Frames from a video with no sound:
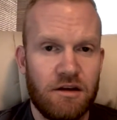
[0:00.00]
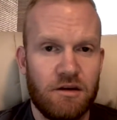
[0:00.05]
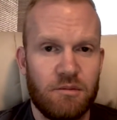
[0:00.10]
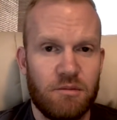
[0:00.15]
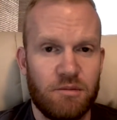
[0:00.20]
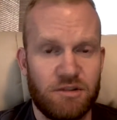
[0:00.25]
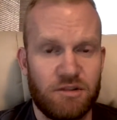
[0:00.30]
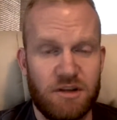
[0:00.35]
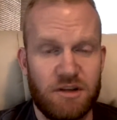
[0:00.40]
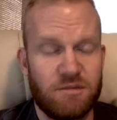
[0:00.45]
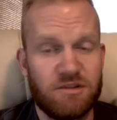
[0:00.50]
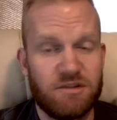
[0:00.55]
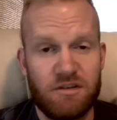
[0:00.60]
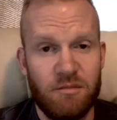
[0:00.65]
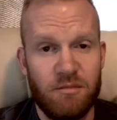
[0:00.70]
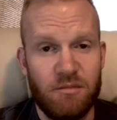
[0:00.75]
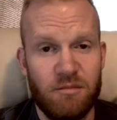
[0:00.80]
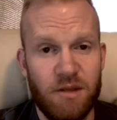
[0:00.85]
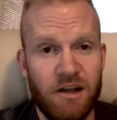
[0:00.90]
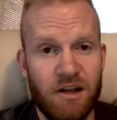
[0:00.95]
perceptions
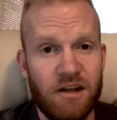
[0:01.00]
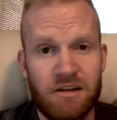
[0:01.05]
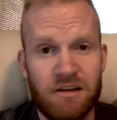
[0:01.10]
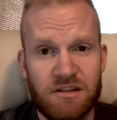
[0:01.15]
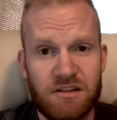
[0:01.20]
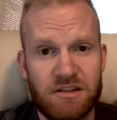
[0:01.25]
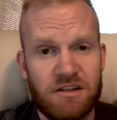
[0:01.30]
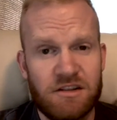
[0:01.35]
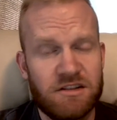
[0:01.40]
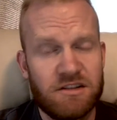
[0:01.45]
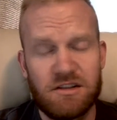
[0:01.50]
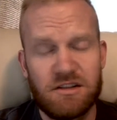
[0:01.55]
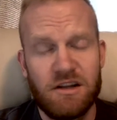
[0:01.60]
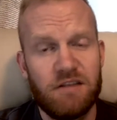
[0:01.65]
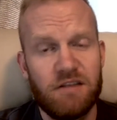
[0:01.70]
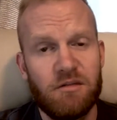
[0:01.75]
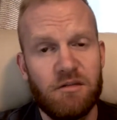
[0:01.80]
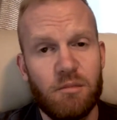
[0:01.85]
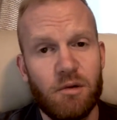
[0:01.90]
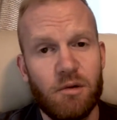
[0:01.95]
of meaninglessness, and
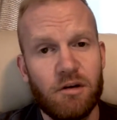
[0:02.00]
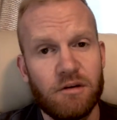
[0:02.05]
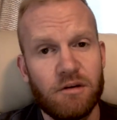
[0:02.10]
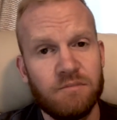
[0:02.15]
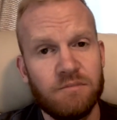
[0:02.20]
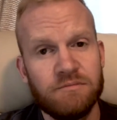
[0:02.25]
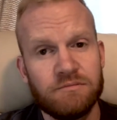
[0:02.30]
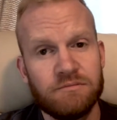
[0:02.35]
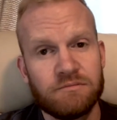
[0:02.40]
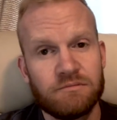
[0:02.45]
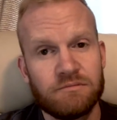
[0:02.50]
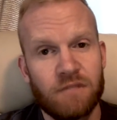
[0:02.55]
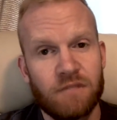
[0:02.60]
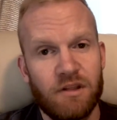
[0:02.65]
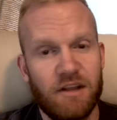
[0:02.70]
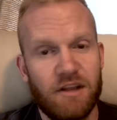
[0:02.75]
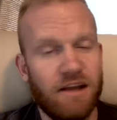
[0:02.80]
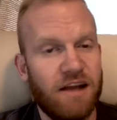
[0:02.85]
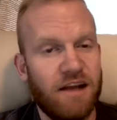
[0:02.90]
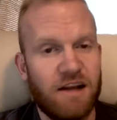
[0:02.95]
even boredom,
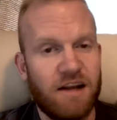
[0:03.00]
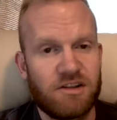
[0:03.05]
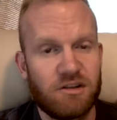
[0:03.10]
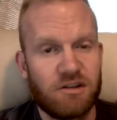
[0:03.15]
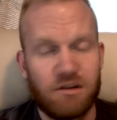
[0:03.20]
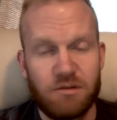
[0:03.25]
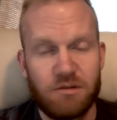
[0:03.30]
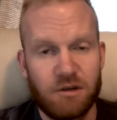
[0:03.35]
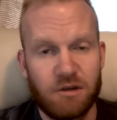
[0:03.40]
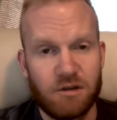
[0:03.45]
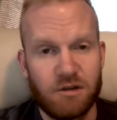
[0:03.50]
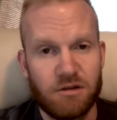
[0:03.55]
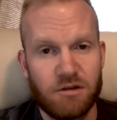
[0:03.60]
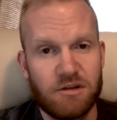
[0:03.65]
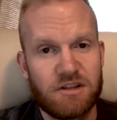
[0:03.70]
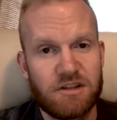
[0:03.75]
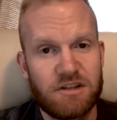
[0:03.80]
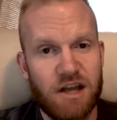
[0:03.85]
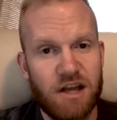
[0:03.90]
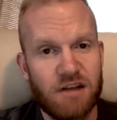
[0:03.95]
they naturally
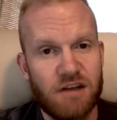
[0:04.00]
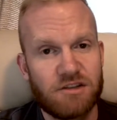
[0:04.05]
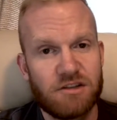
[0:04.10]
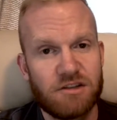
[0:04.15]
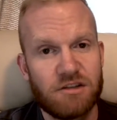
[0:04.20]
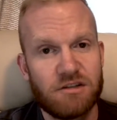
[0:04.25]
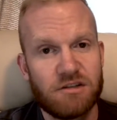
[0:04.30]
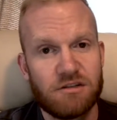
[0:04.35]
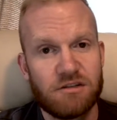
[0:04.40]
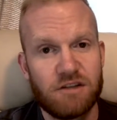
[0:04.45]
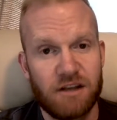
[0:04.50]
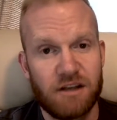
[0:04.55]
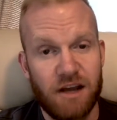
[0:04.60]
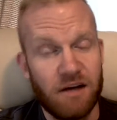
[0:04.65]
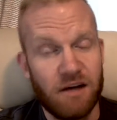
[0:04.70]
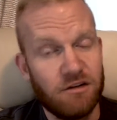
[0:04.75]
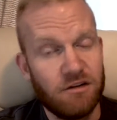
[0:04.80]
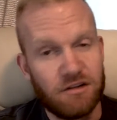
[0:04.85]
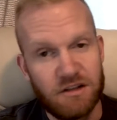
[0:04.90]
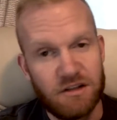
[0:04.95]
recruit nostalgia to
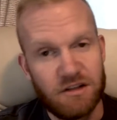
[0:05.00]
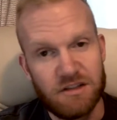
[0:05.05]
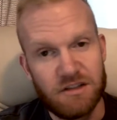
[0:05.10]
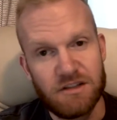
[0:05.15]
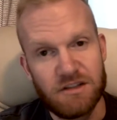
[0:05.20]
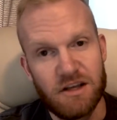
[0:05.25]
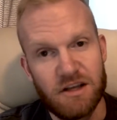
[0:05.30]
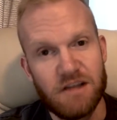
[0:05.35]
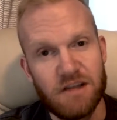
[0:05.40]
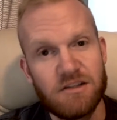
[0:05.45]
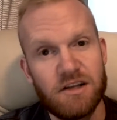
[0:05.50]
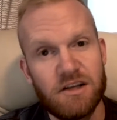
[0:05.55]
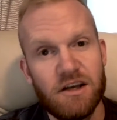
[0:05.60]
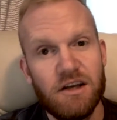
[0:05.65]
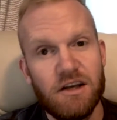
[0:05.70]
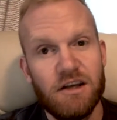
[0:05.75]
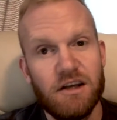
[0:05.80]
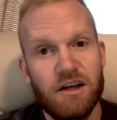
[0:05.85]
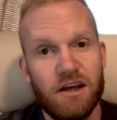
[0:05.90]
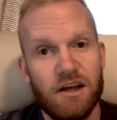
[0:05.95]
counter these states,
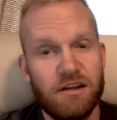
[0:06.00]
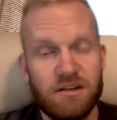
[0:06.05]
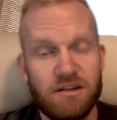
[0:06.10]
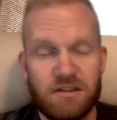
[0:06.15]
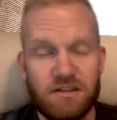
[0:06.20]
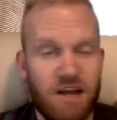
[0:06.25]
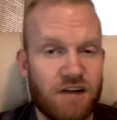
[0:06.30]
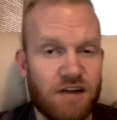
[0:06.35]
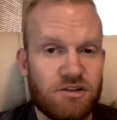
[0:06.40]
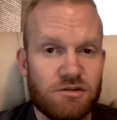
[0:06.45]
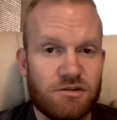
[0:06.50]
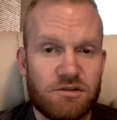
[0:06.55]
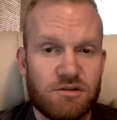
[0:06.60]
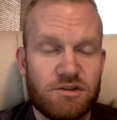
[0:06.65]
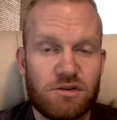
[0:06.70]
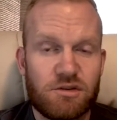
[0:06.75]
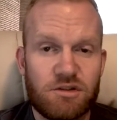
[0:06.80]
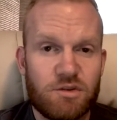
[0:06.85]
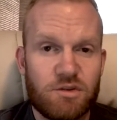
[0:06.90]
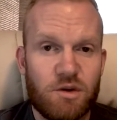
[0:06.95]
and nostalgia
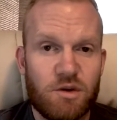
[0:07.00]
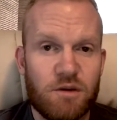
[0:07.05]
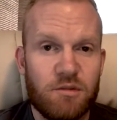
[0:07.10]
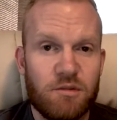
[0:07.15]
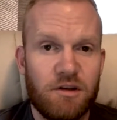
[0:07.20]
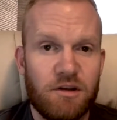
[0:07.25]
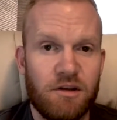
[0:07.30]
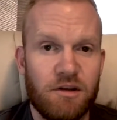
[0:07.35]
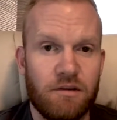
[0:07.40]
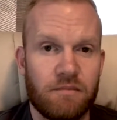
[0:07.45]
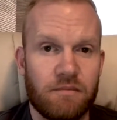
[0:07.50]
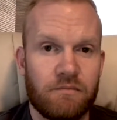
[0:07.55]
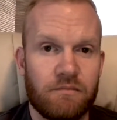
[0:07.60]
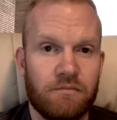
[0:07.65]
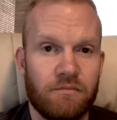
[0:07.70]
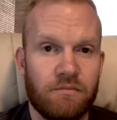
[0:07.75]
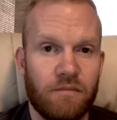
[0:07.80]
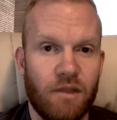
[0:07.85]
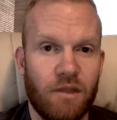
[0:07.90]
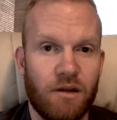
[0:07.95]
restores well-being.
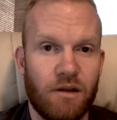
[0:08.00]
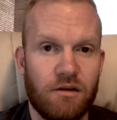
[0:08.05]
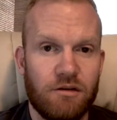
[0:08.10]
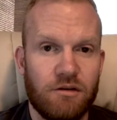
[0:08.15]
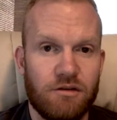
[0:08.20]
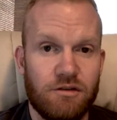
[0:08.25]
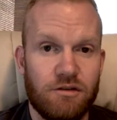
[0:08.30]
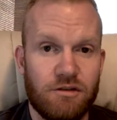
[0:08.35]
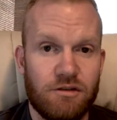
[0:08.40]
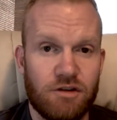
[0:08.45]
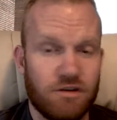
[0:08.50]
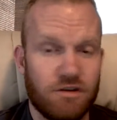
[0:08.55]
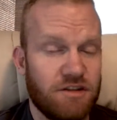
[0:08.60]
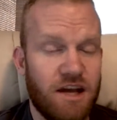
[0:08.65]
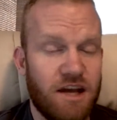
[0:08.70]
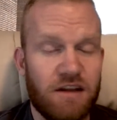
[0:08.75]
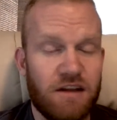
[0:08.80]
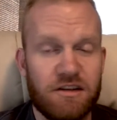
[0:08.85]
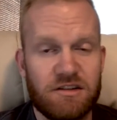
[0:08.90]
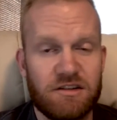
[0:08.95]

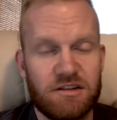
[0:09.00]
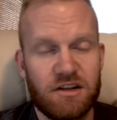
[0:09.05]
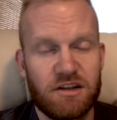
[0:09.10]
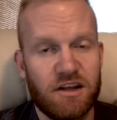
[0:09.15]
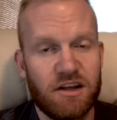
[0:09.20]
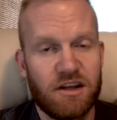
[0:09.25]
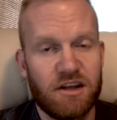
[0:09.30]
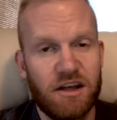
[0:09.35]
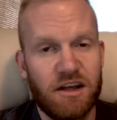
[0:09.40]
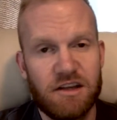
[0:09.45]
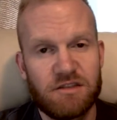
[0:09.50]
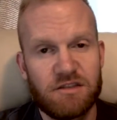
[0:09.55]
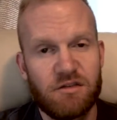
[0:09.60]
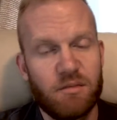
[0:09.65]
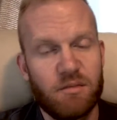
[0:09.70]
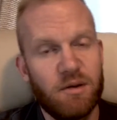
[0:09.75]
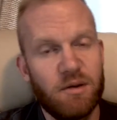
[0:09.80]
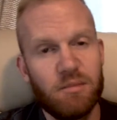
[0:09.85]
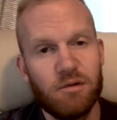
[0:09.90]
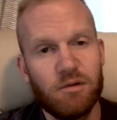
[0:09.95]
Turns out this is the case for
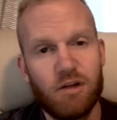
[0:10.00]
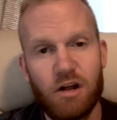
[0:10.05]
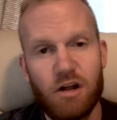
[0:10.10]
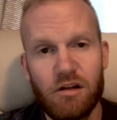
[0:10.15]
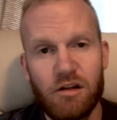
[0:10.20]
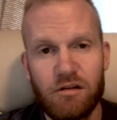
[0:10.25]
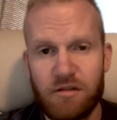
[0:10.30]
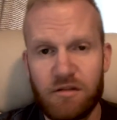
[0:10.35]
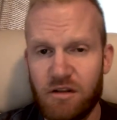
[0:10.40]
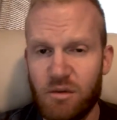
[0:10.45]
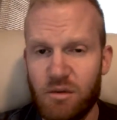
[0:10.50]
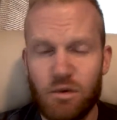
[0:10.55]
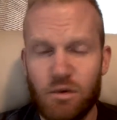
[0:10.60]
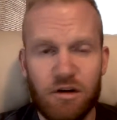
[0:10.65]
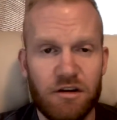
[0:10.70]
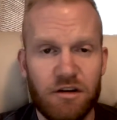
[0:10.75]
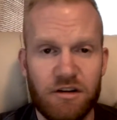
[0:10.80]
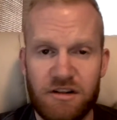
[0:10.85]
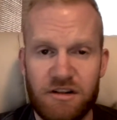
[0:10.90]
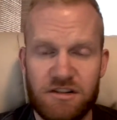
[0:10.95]
people all over the
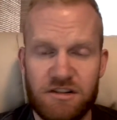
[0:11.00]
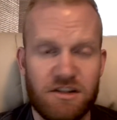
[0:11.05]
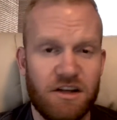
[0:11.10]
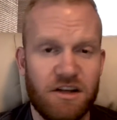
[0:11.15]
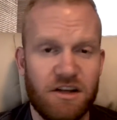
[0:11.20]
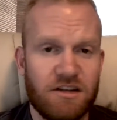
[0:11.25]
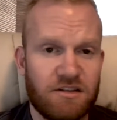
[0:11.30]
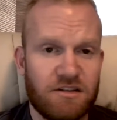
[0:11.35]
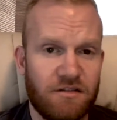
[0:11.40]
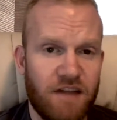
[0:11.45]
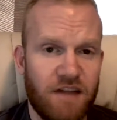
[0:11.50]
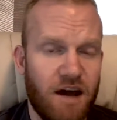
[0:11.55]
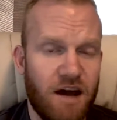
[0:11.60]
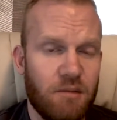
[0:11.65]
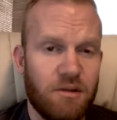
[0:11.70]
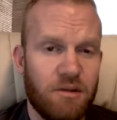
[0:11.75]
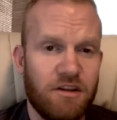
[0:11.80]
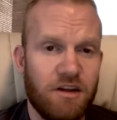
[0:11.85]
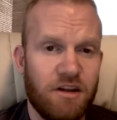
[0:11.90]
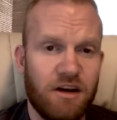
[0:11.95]
world, as studies have now
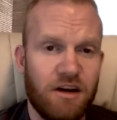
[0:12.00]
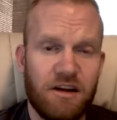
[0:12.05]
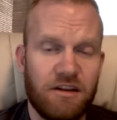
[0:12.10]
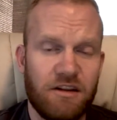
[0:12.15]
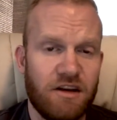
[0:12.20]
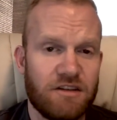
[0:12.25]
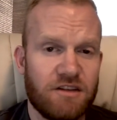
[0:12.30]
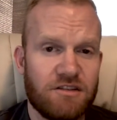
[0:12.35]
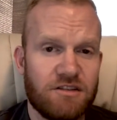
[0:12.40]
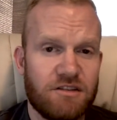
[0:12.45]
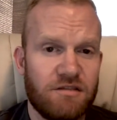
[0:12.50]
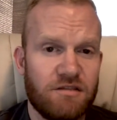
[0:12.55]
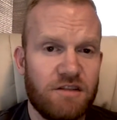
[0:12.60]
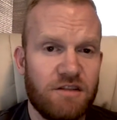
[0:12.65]
been done in dozens of